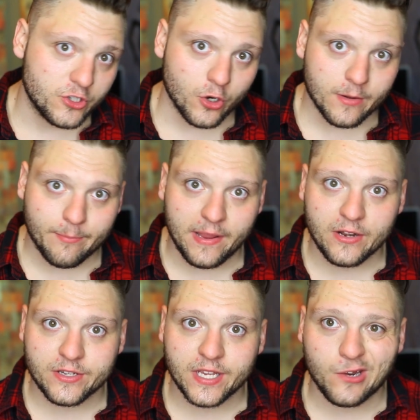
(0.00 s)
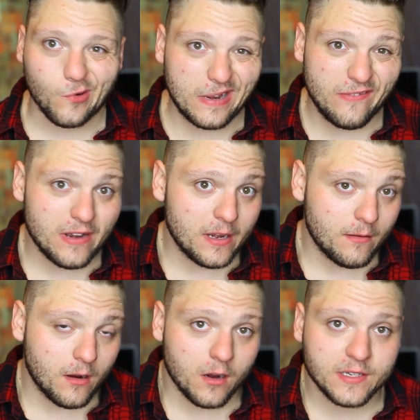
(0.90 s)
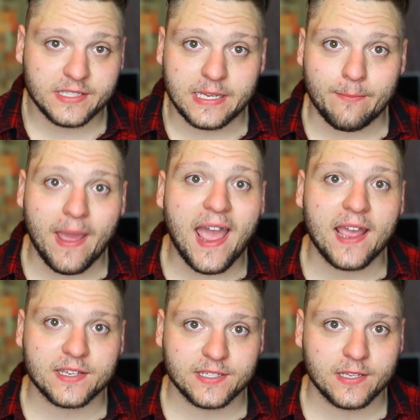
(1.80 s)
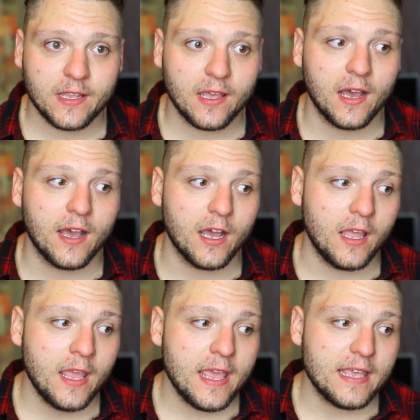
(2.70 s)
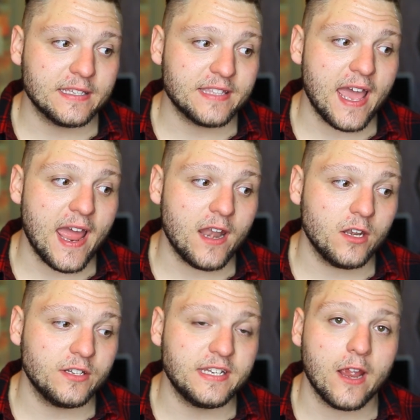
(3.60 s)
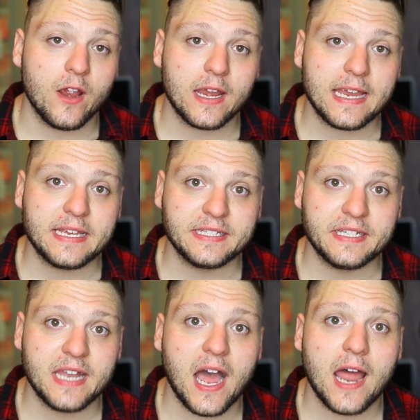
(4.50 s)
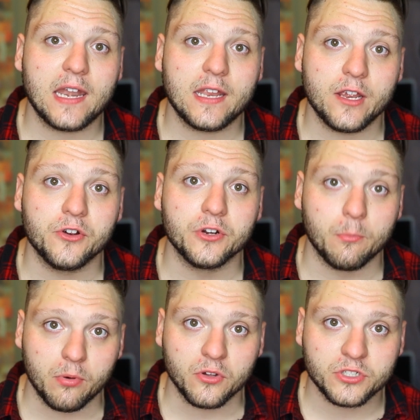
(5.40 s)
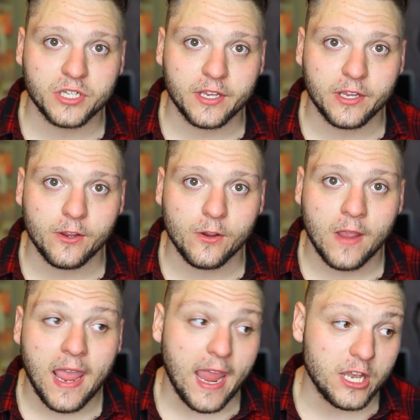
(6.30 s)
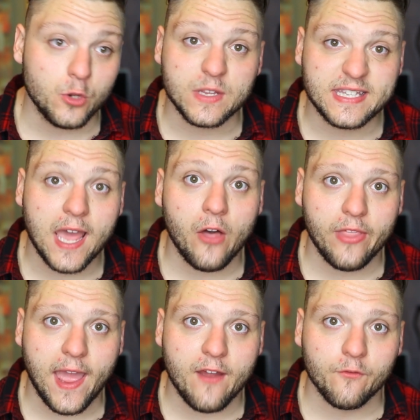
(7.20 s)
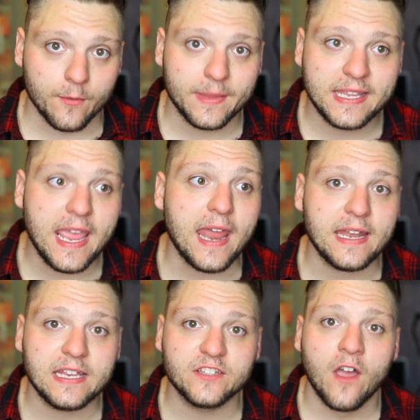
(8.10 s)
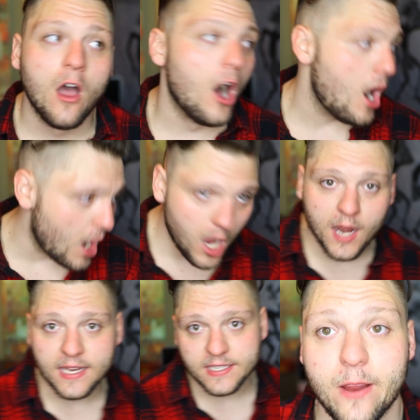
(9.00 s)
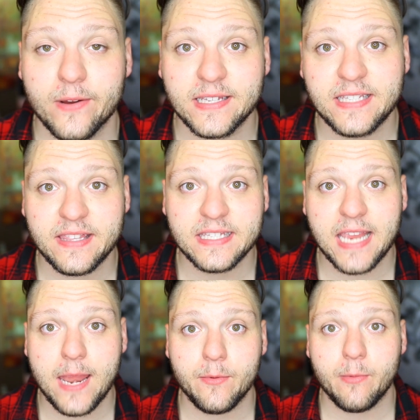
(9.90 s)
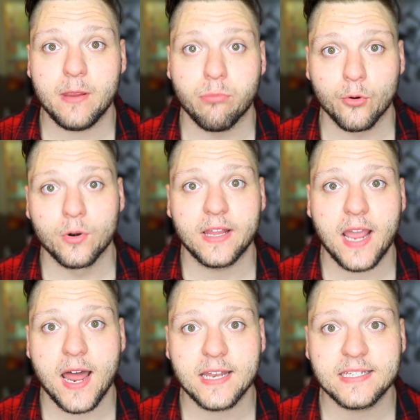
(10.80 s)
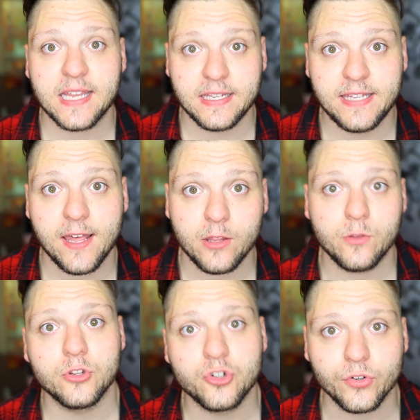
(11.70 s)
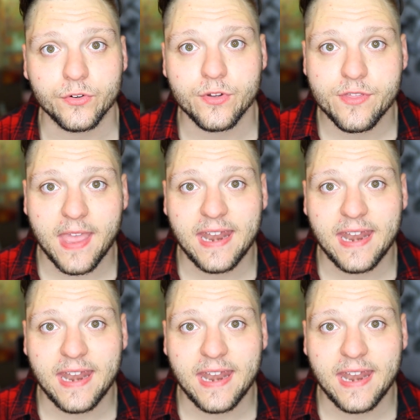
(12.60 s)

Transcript: Jordan Peterson or even RSD Max is that Derek is not here to bullshit you. And you can tell that from the get. He's on it. Derek is in this game to be brutally honest and tell you the truth.